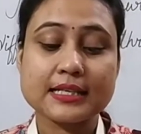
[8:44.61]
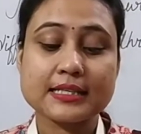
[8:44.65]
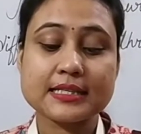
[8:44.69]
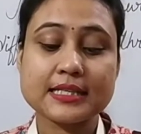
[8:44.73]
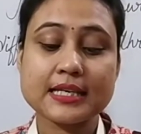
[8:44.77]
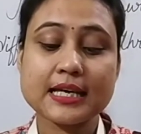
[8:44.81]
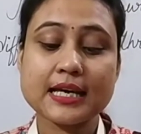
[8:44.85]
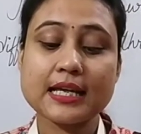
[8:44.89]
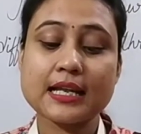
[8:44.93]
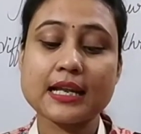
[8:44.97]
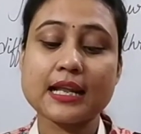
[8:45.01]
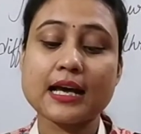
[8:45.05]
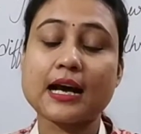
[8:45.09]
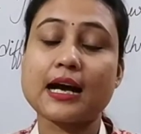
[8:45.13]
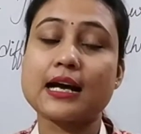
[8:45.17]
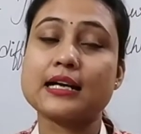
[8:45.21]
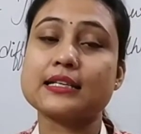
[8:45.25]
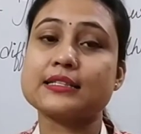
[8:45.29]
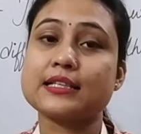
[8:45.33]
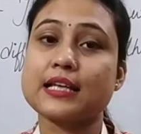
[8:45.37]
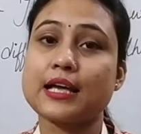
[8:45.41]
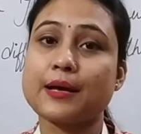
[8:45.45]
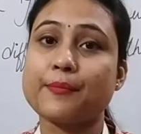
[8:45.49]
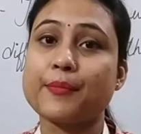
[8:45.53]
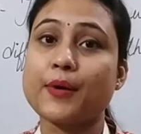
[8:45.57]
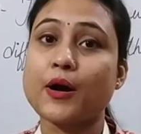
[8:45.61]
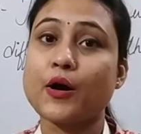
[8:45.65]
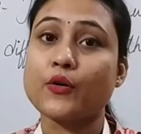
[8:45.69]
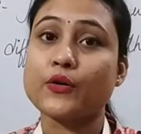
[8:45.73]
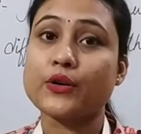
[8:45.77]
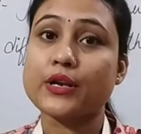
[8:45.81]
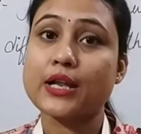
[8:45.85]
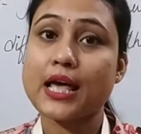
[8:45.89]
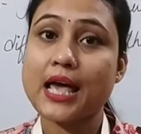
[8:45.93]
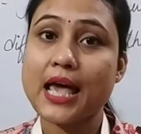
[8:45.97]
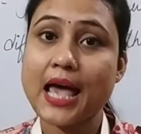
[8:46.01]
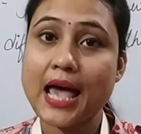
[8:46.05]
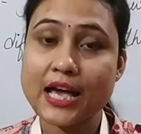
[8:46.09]
tell us
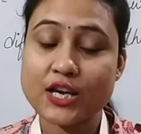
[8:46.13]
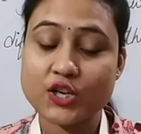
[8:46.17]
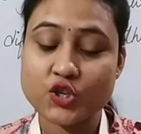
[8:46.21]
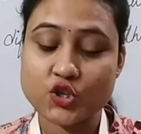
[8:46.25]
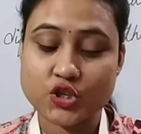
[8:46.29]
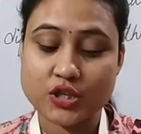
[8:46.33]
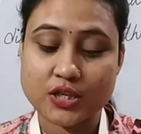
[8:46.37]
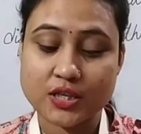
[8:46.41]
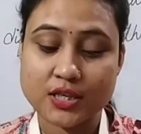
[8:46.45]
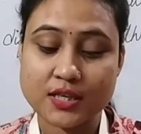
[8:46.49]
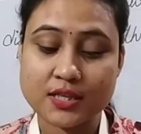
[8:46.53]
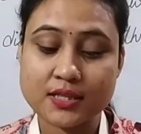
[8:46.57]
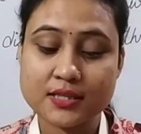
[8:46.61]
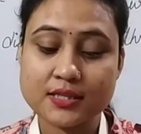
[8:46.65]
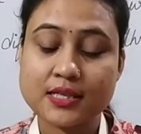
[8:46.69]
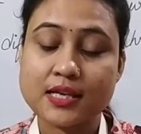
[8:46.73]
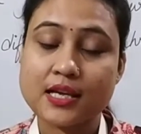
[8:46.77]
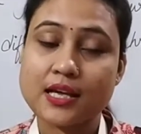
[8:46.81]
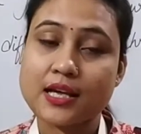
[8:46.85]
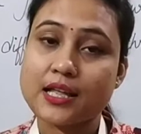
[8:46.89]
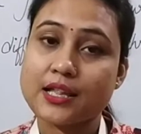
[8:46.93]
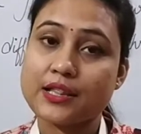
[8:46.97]
about actions